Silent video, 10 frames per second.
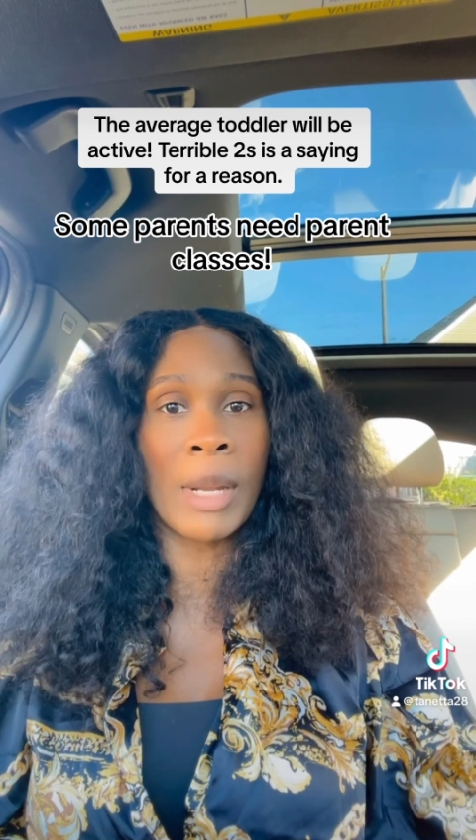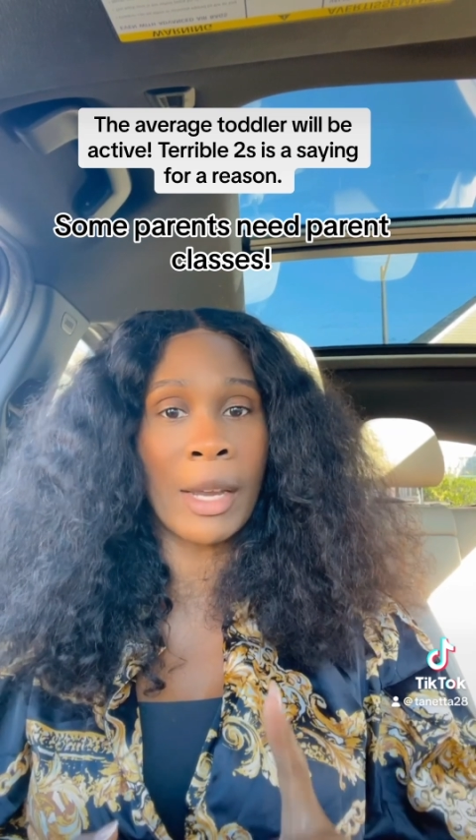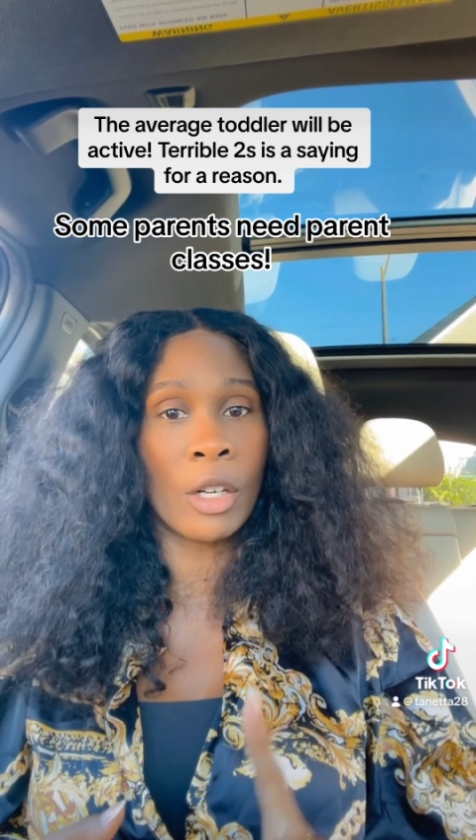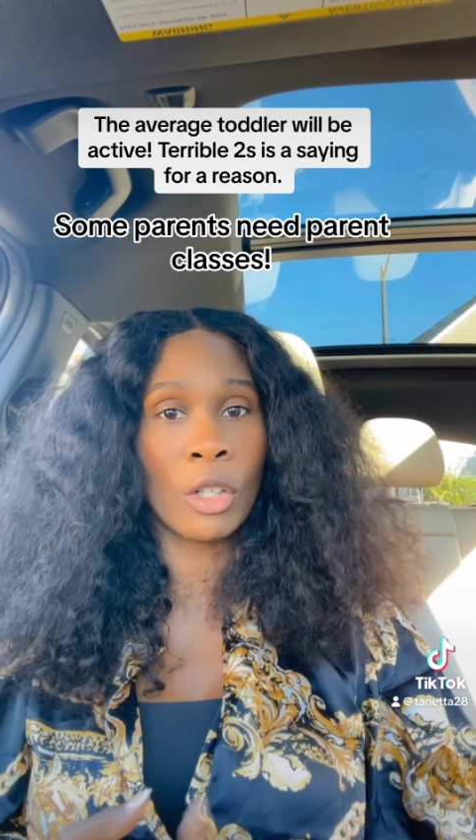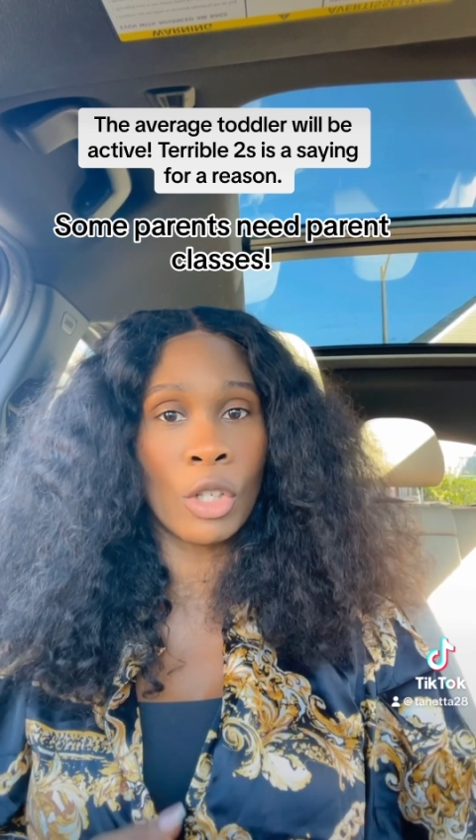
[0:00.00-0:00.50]

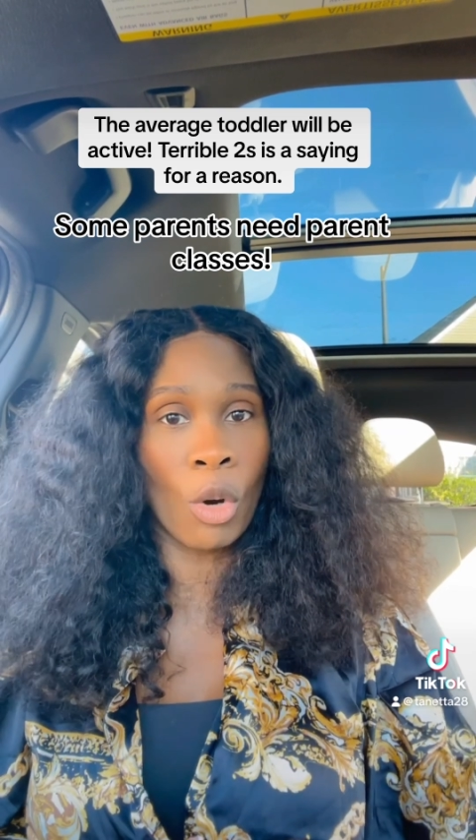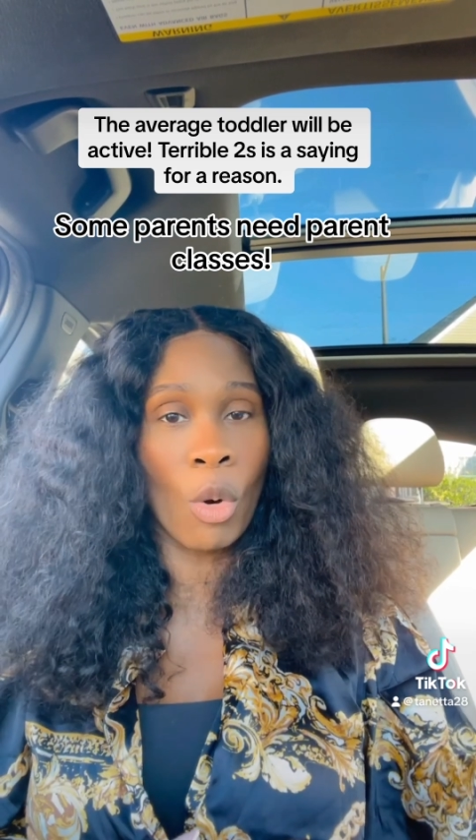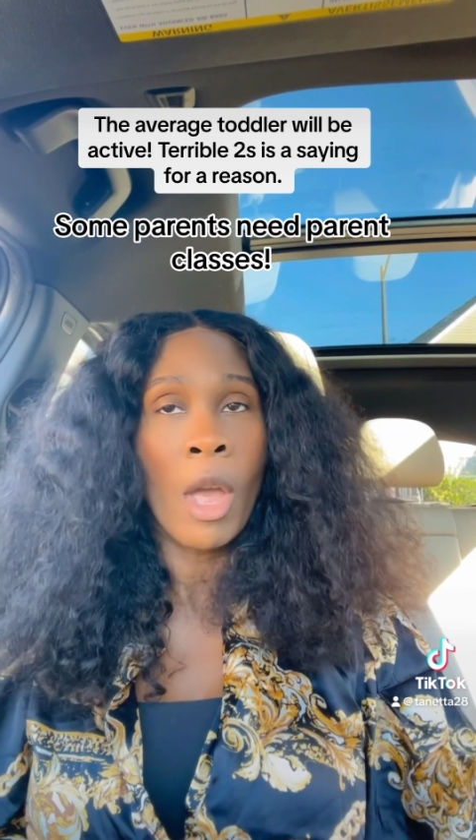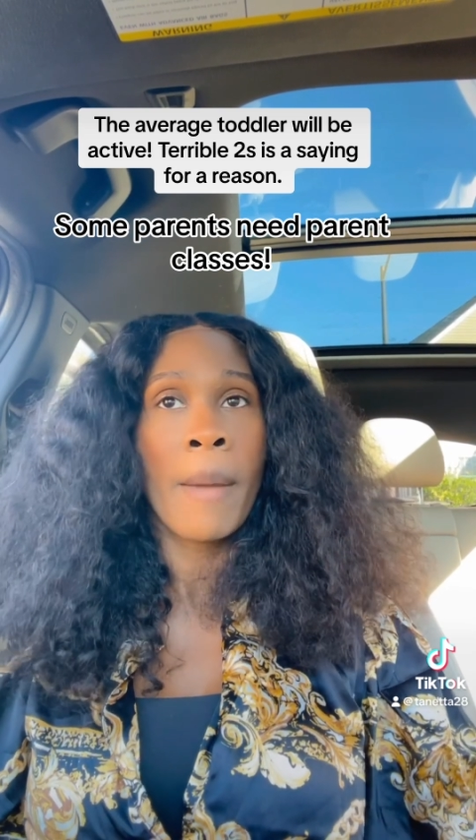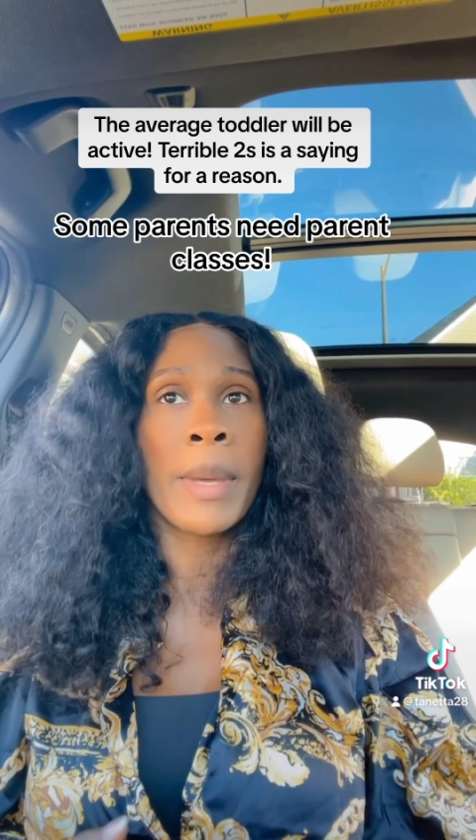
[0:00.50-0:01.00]
like an
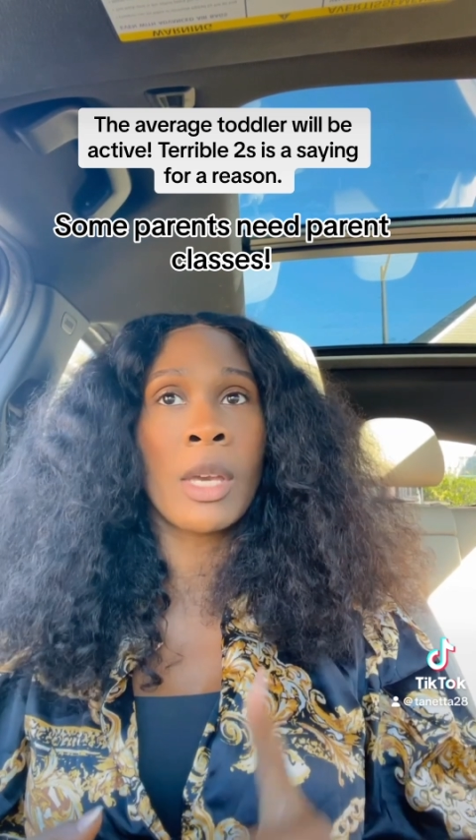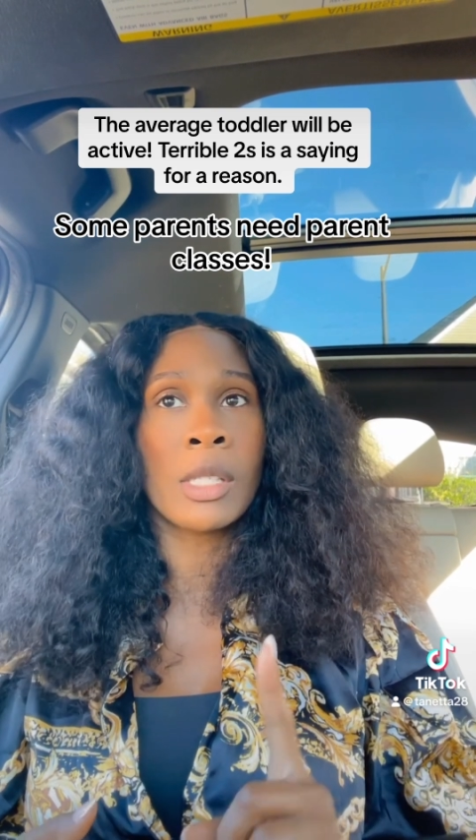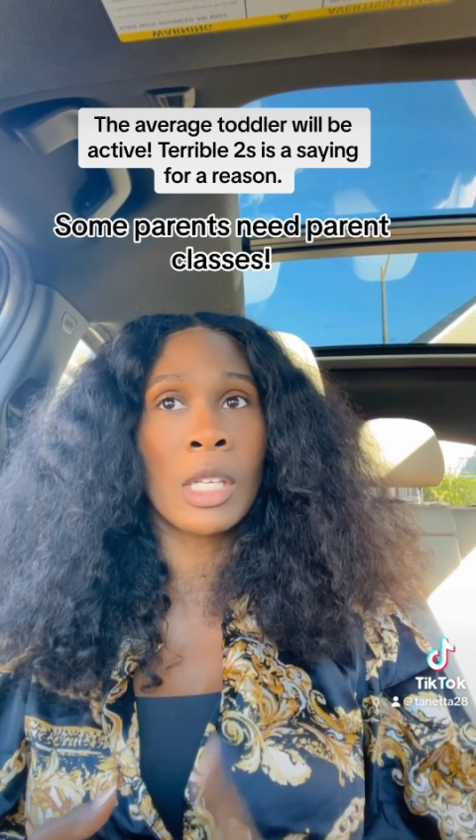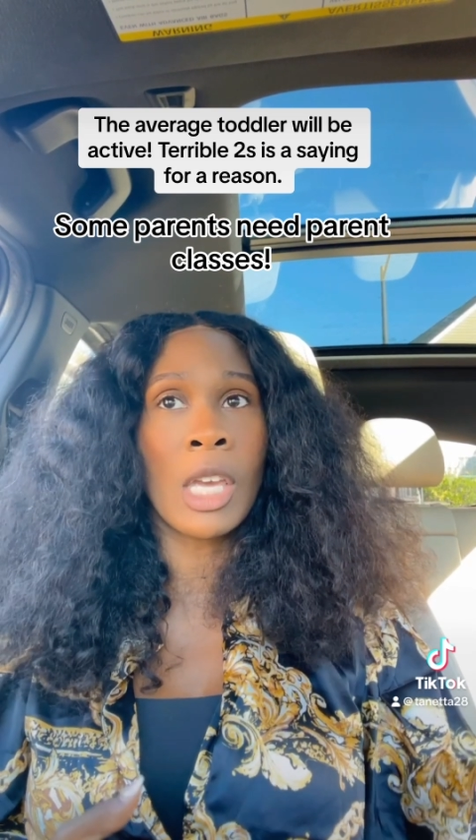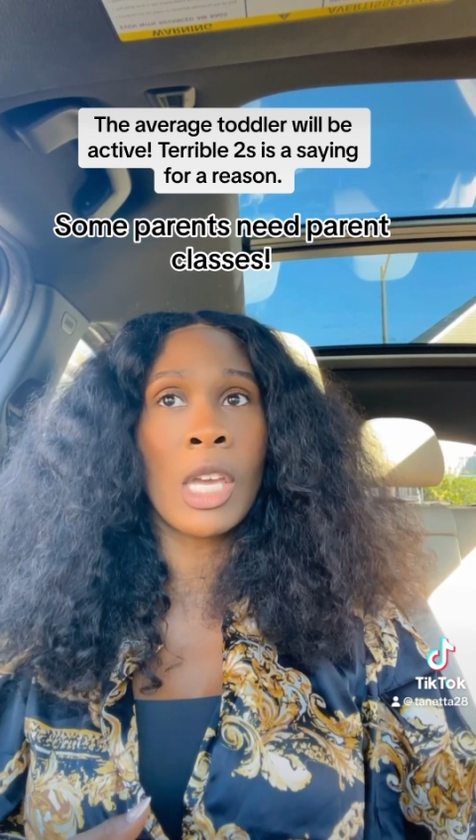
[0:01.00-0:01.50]
adult
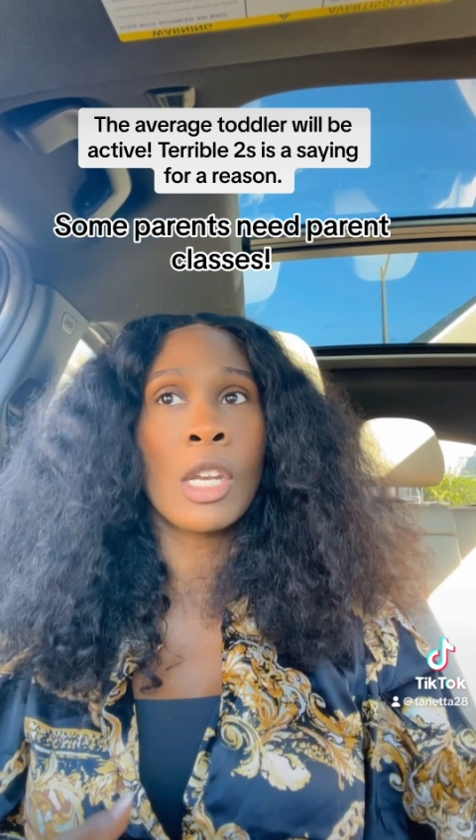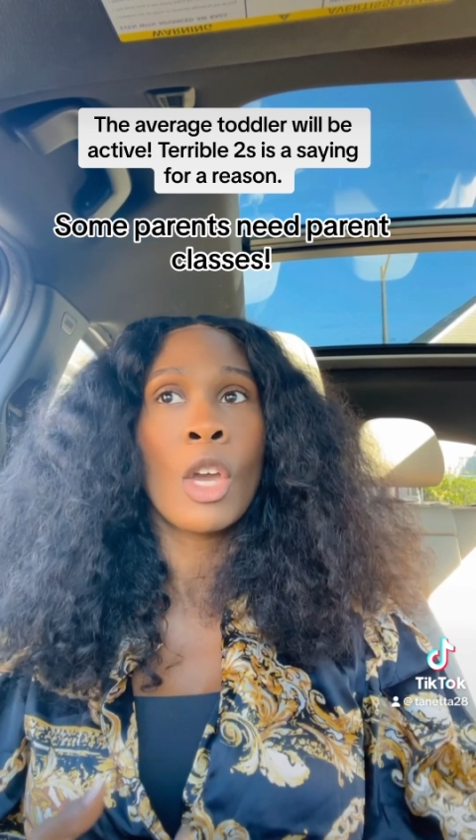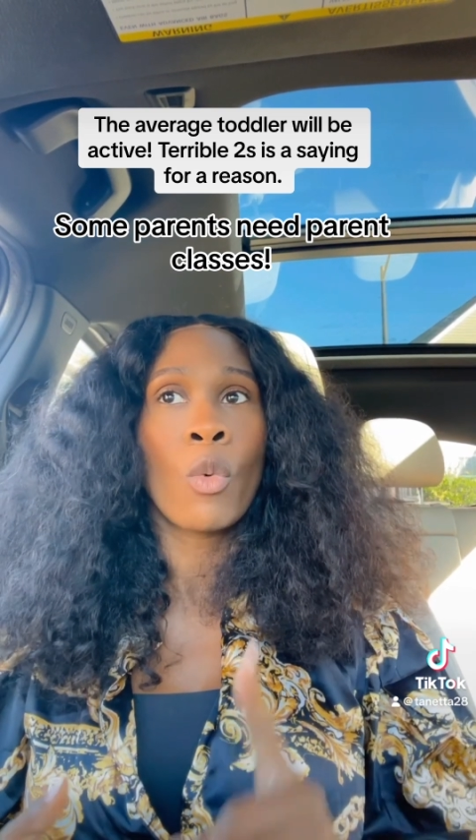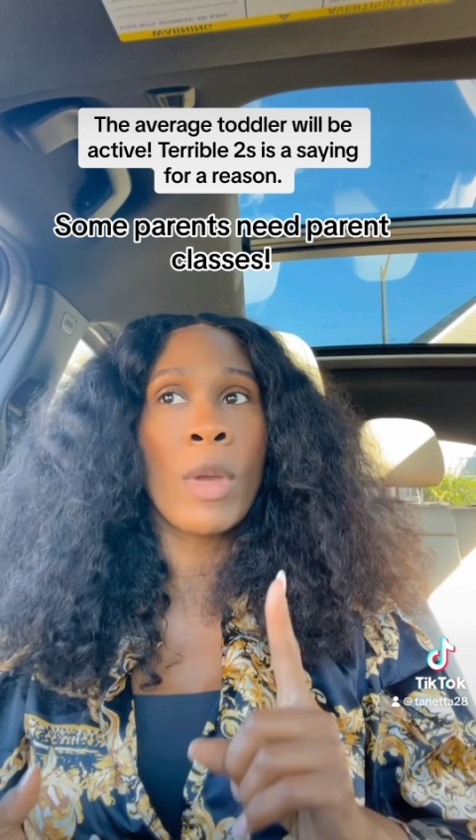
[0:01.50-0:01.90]
because, again,